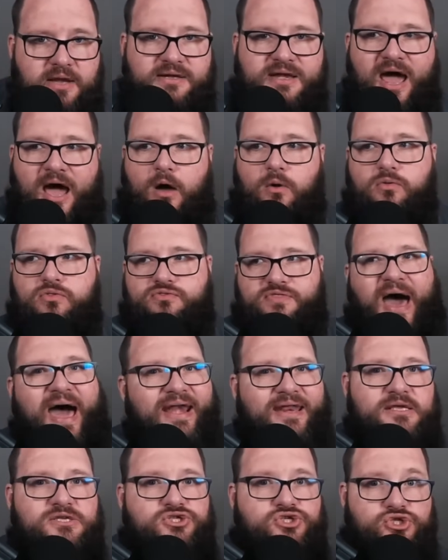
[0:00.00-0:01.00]
Right now,
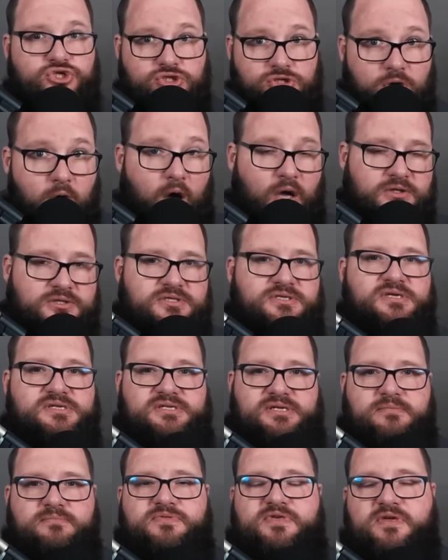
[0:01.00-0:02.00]
that is not
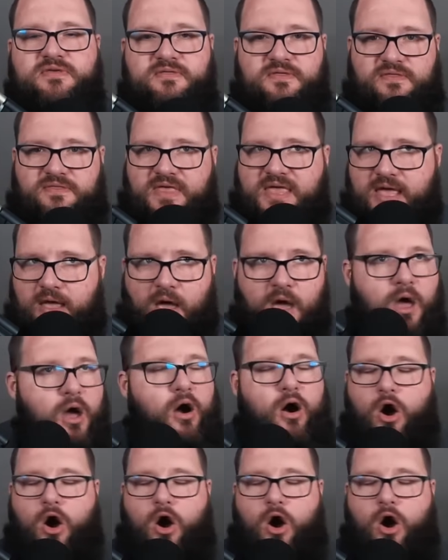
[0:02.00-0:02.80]
something that the